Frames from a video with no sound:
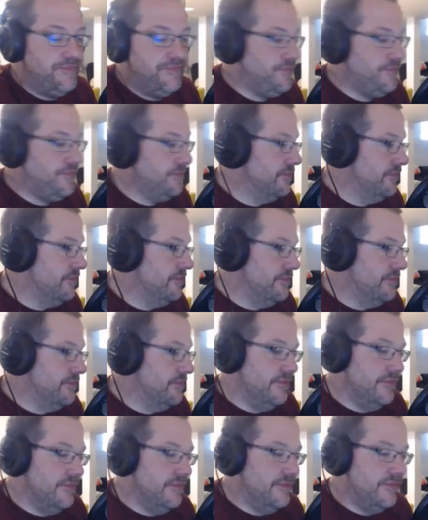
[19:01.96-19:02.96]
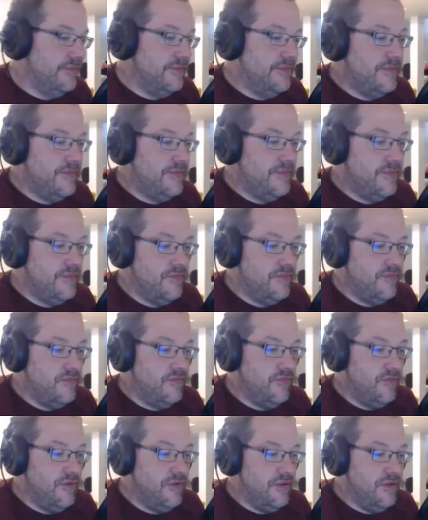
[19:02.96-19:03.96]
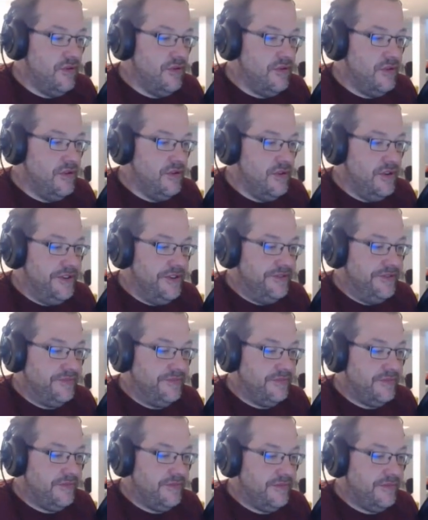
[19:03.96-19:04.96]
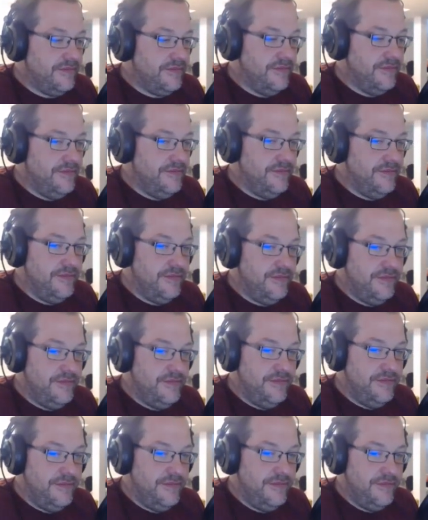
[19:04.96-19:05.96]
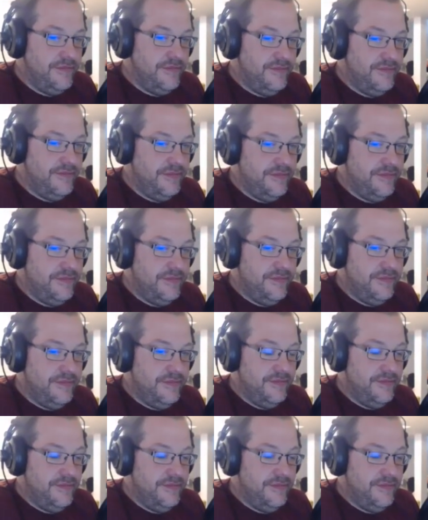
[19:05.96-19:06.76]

[no speech]